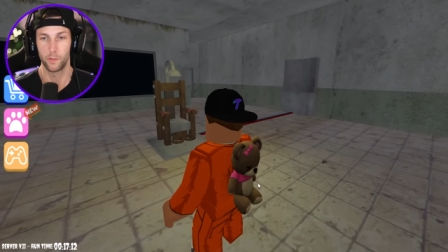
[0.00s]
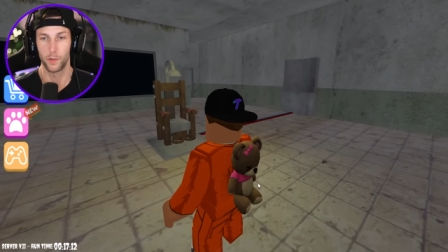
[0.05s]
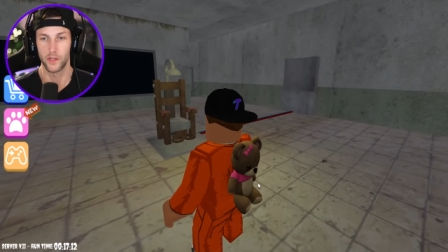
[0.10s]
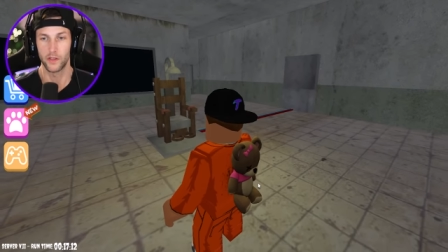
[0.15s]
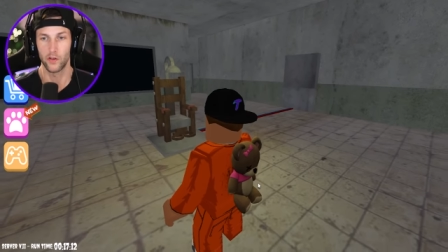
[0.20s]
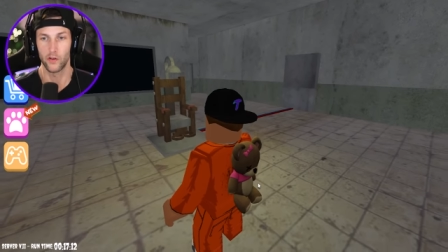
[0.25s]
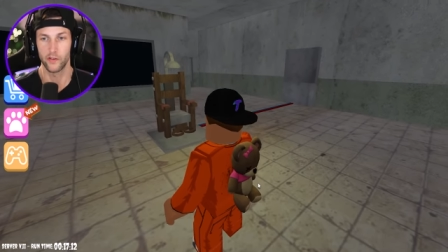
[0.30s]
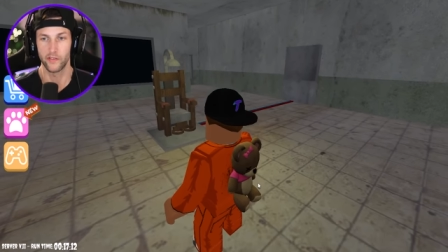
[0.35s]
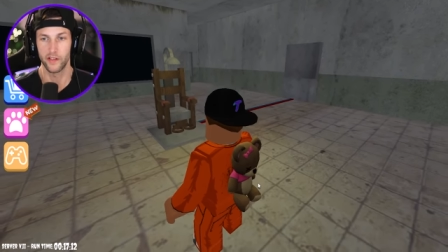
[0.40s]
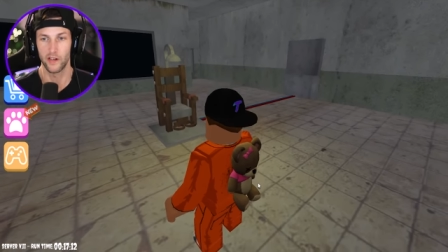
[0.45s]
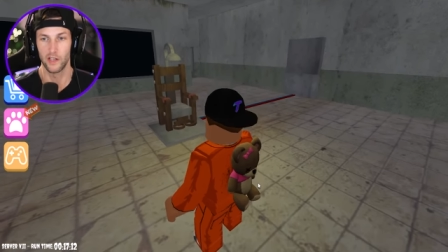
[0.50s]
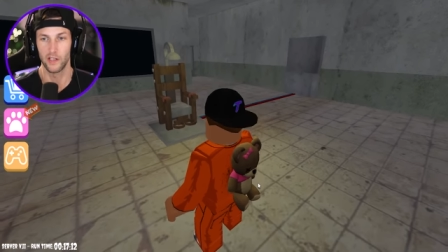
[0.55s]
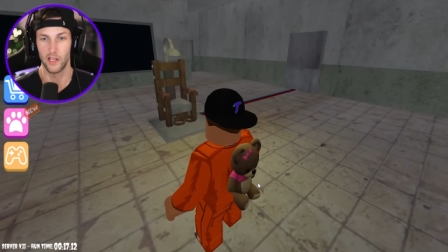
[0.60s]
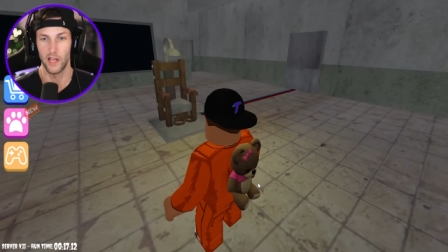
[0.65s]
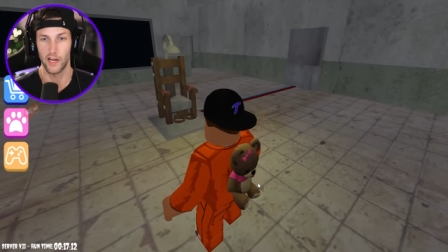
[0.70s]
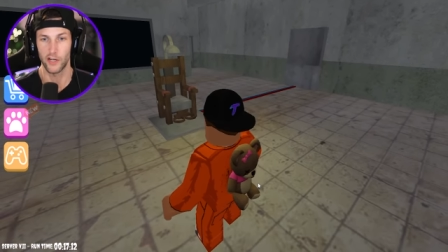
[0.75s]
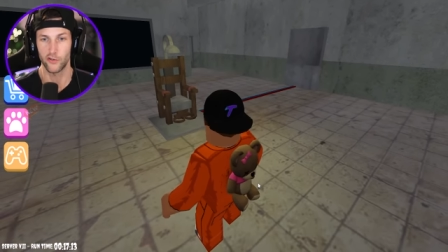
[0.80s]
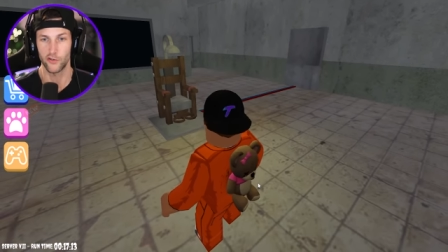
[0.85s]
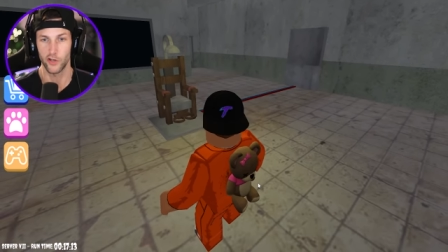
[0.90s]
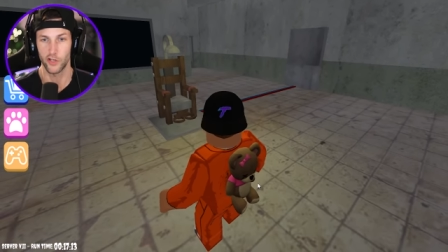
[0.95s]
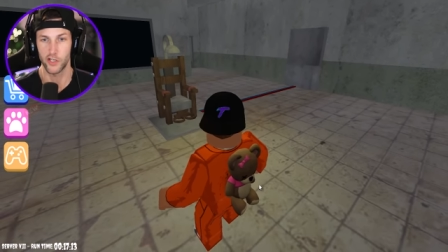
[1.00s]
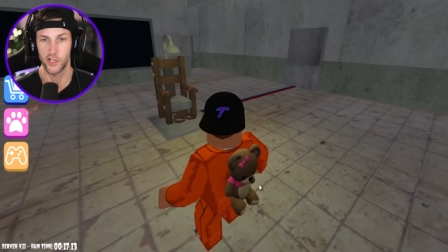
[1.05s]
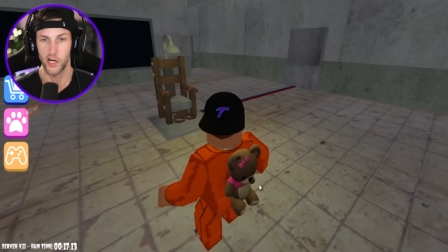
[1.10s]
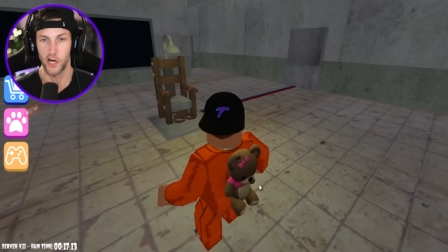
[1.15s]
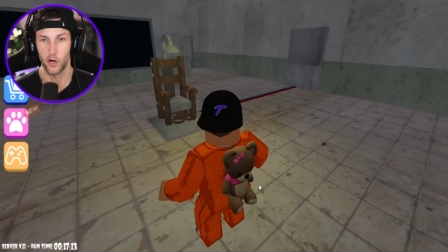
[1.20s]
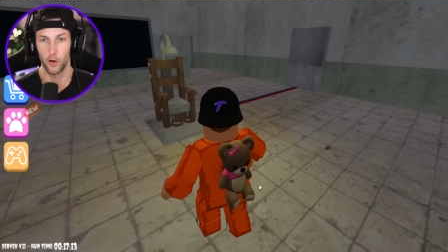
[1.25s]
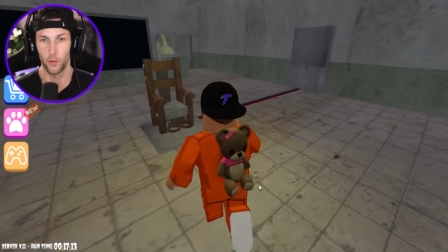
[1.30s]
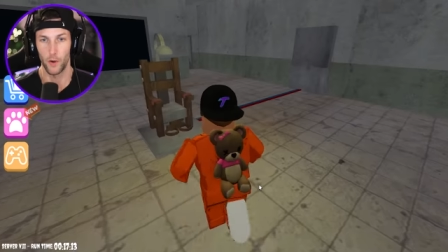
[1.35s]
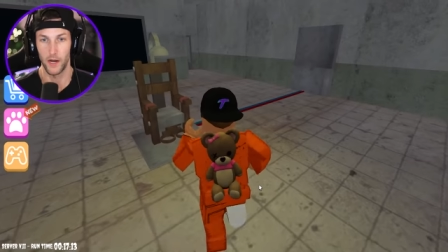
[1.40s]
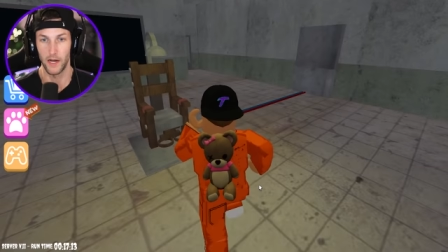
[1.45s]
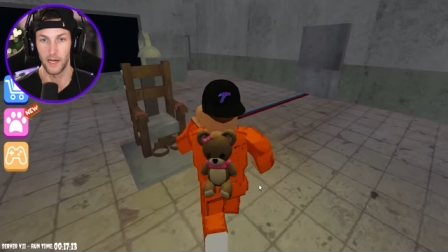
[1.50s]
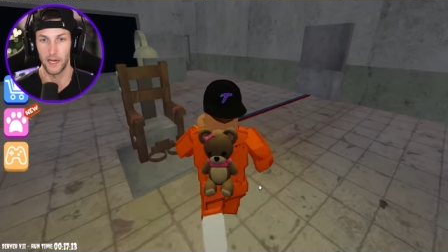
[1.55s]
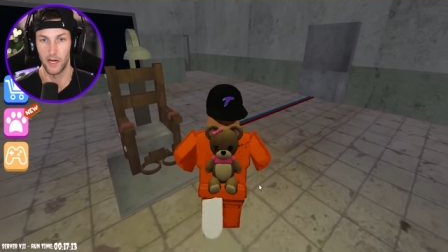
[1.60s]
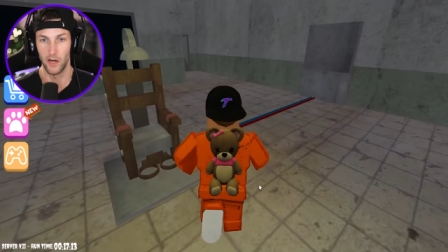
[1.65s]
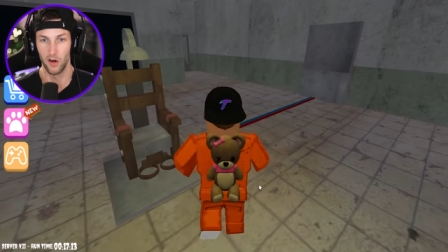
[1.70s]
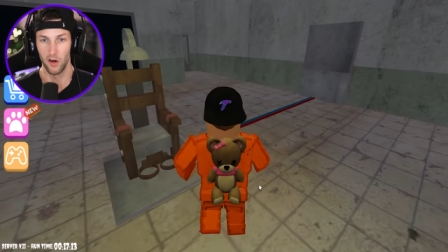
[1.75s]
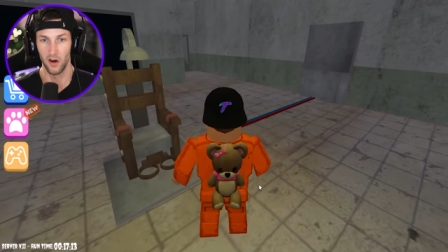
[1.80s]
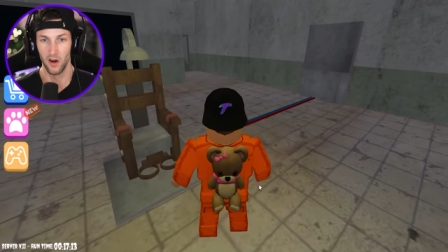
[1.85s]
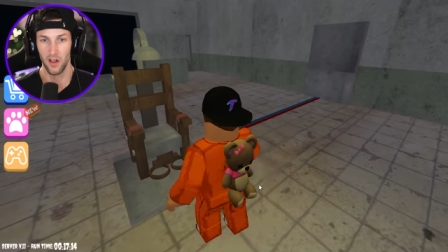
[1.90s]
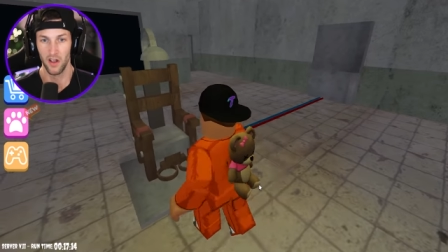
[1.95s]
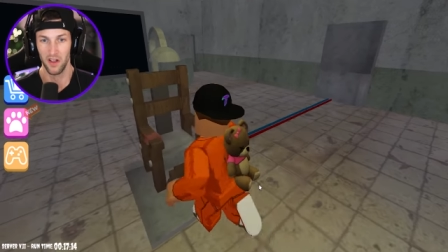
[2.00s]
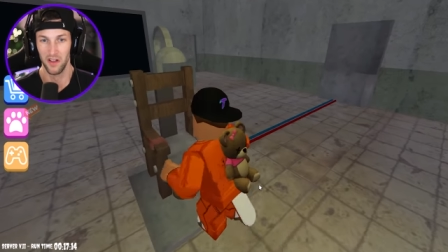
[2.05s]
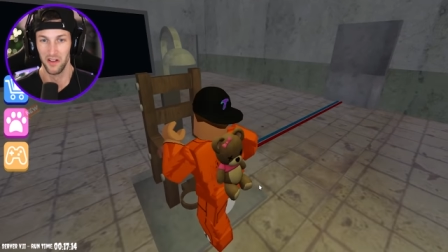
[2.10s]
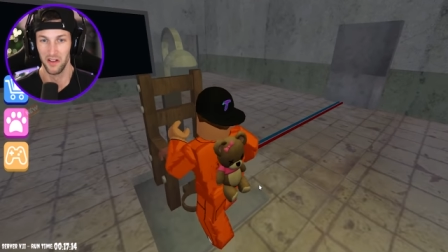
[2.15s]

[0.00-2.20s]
but there's an electric chair right here.